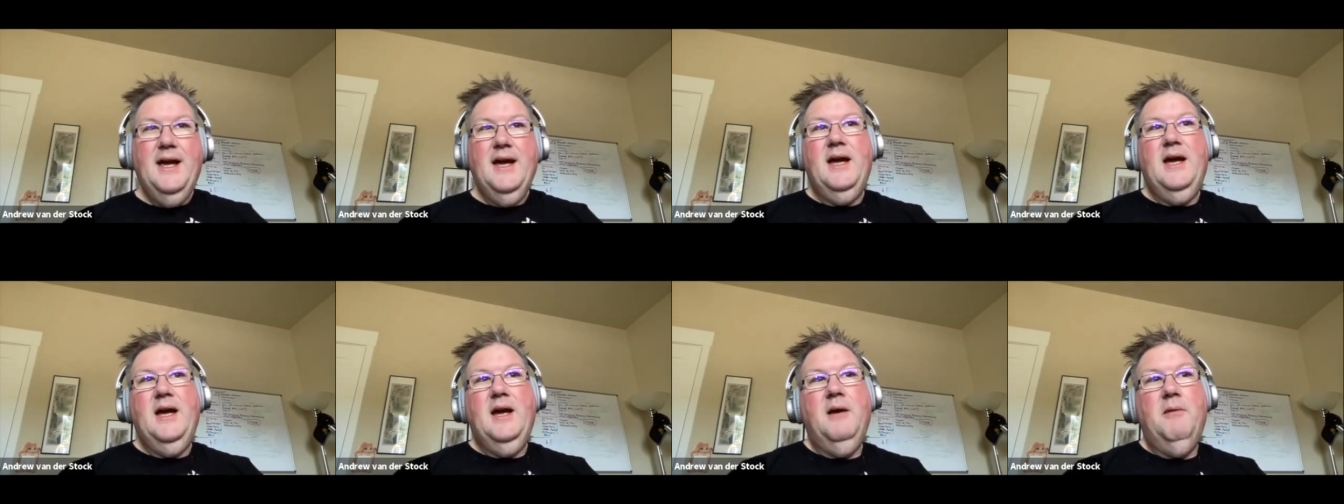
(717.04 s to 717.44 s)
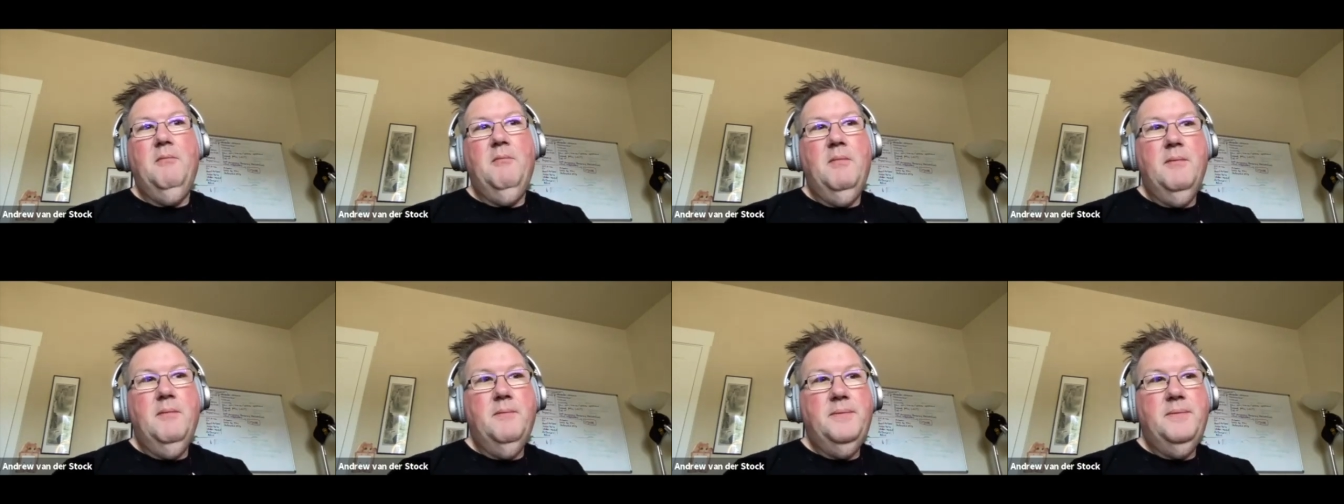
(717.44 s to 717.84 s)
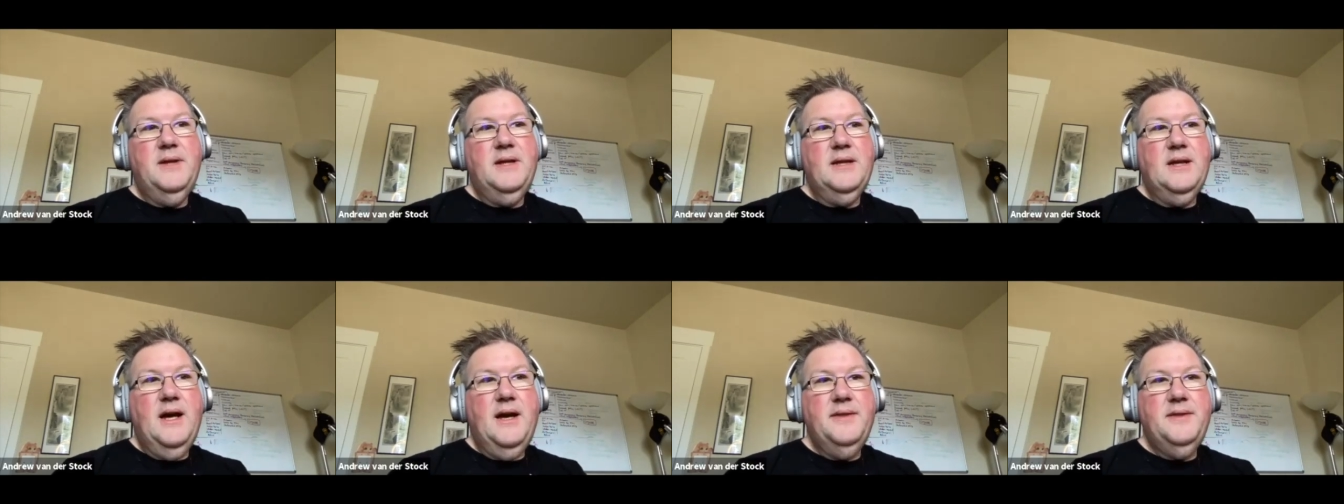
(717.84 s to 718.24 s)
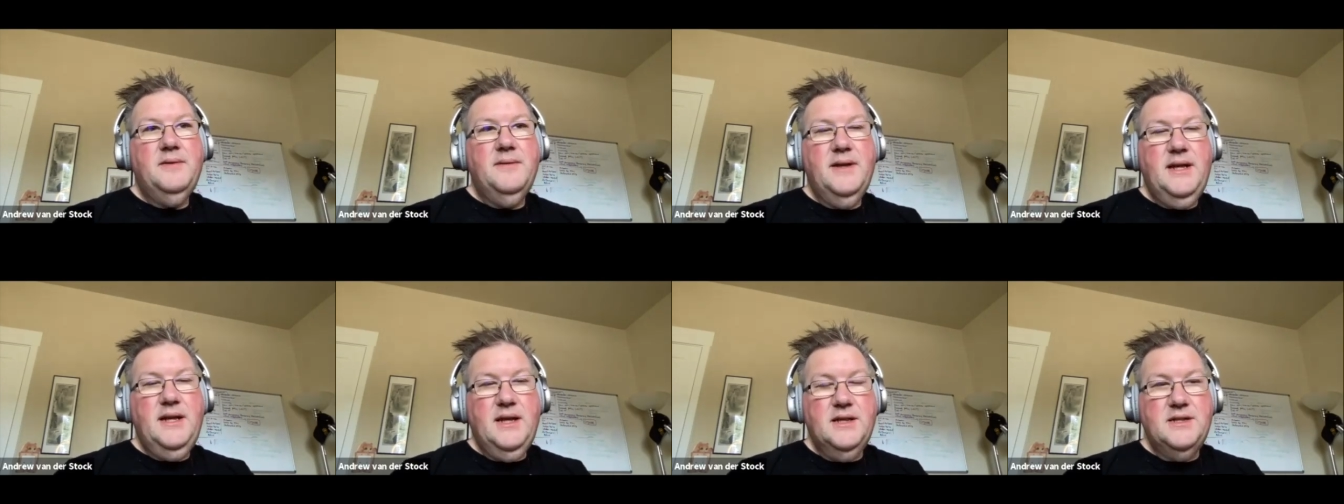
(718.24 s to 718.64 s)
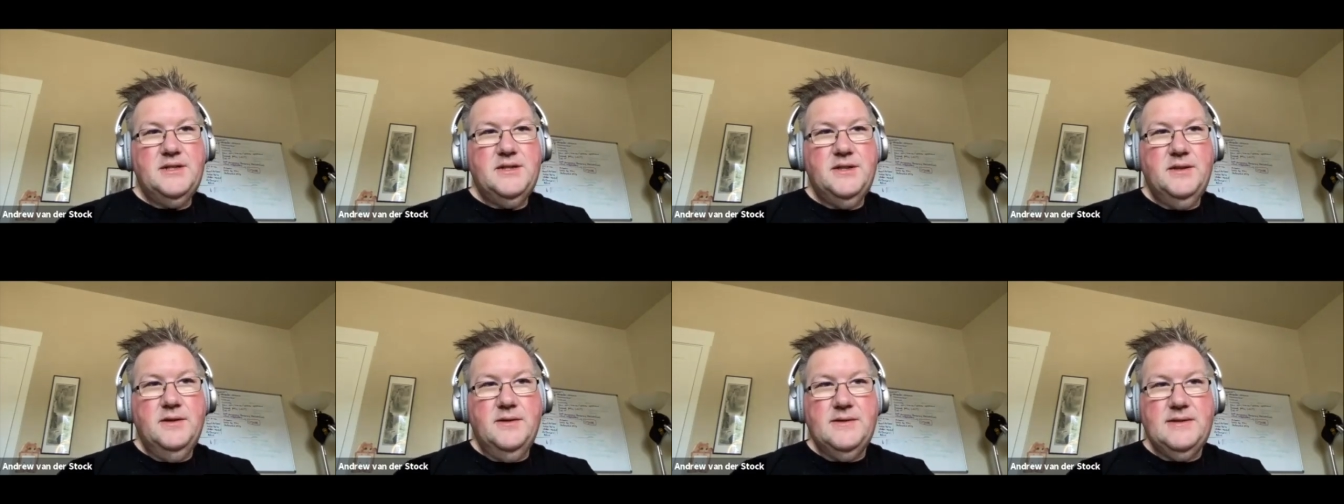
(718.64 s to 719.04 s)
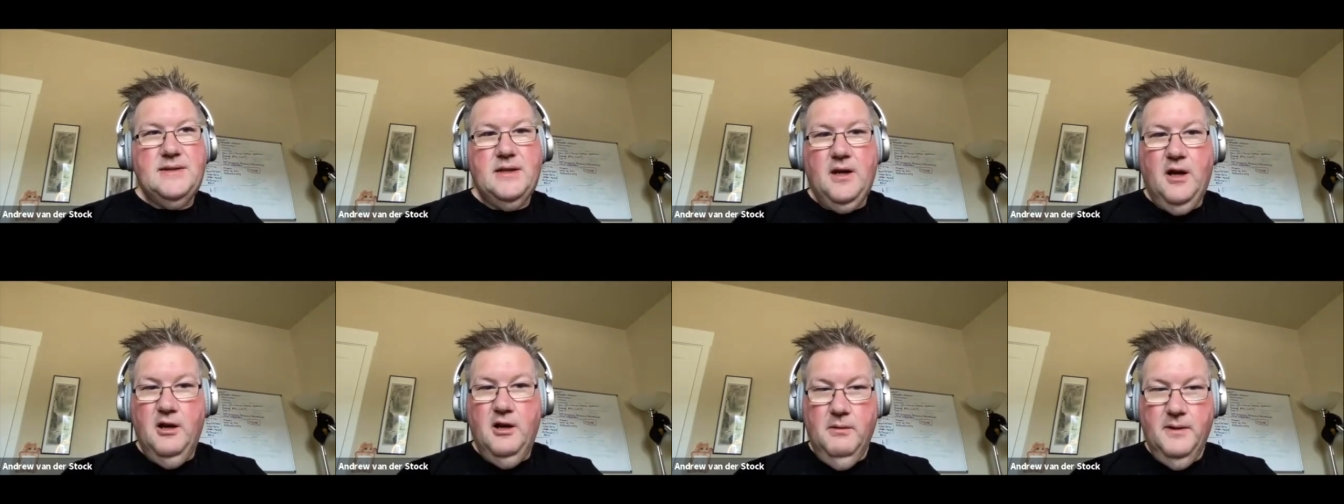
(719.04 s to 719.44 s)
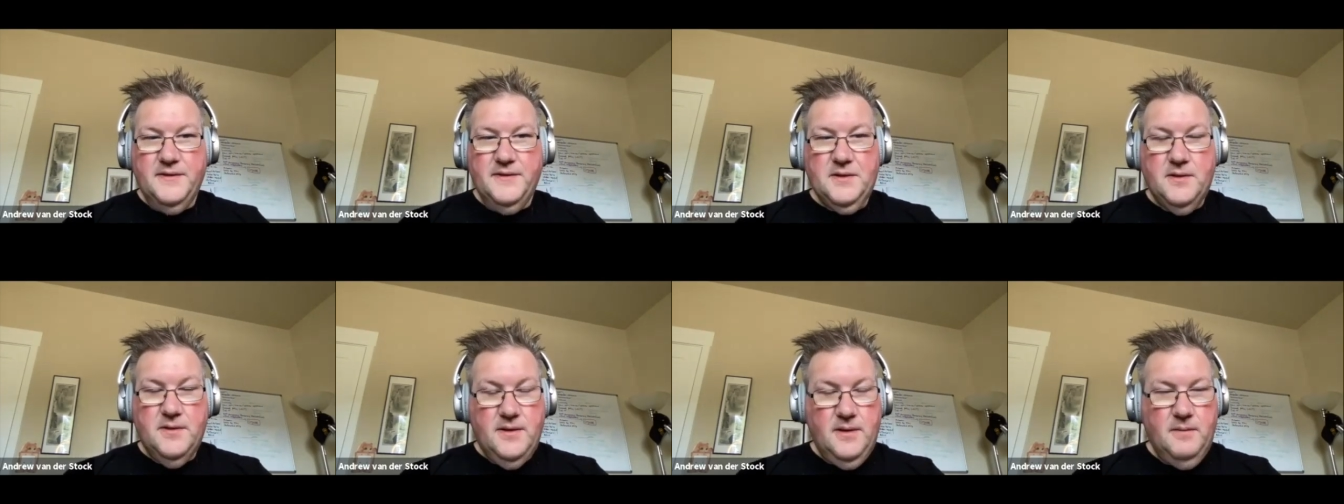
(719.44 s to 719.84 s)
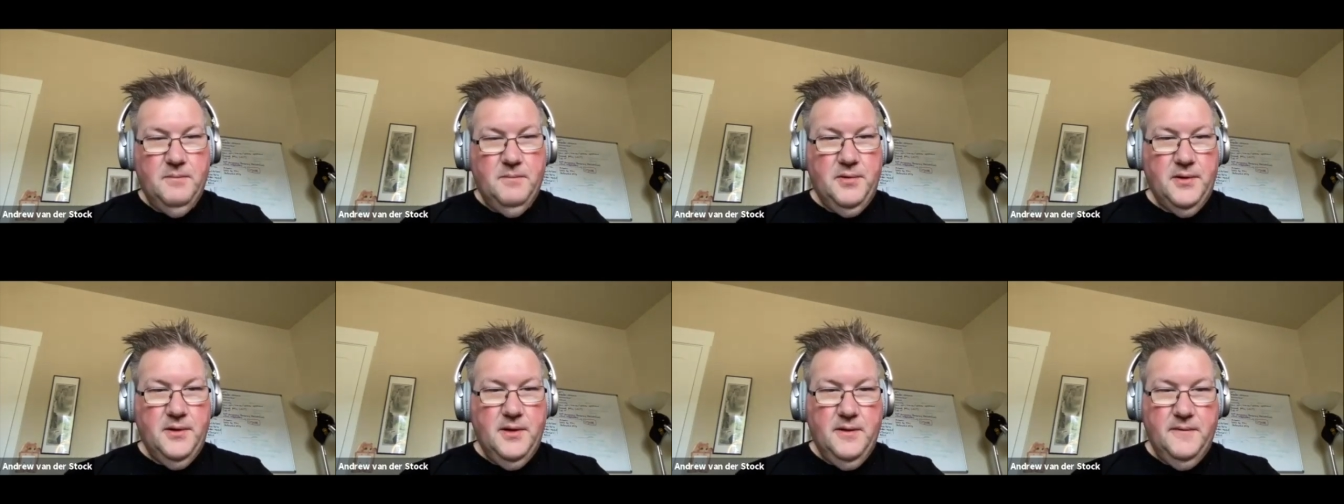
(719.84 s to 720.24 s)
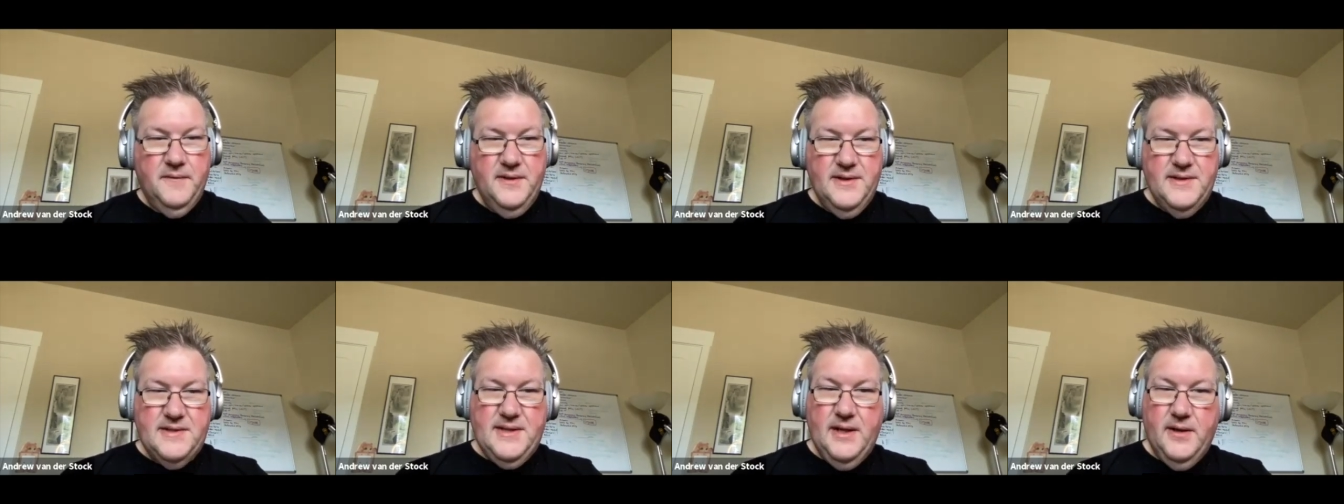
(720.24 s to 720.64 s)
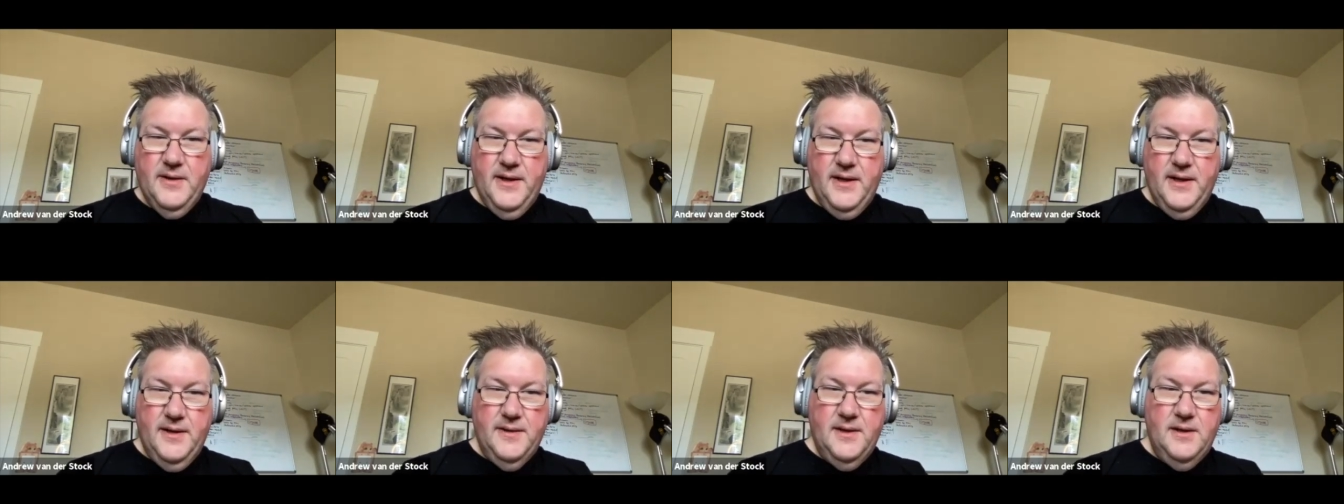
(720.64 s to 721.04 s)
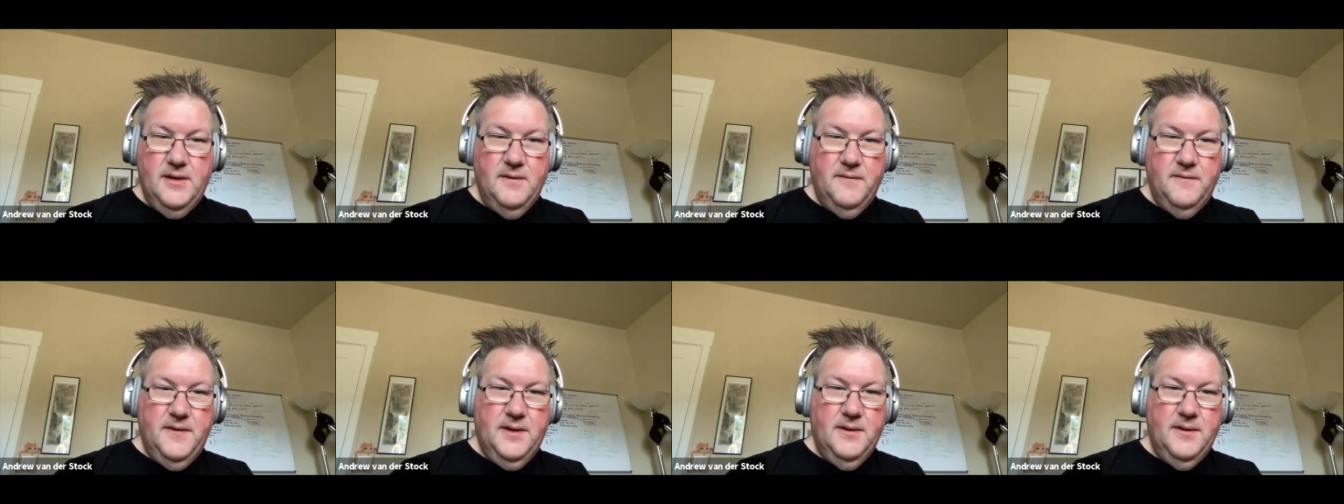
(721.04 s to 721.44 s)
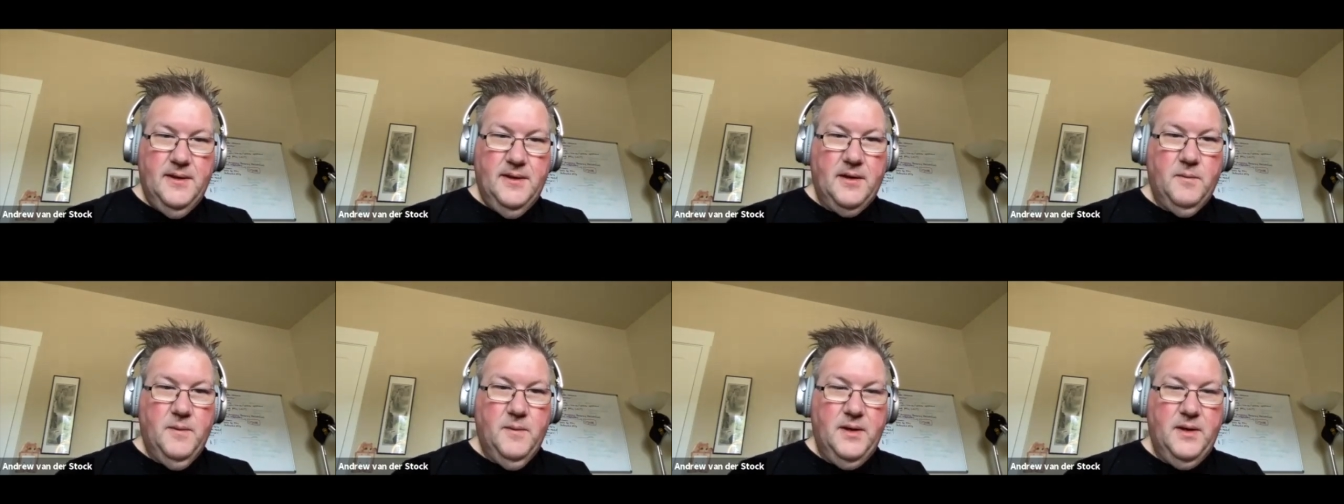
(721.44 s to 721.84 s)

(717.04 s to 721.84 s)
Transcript: Um, but are there any issues that OWASP could improve in this area that you feel like we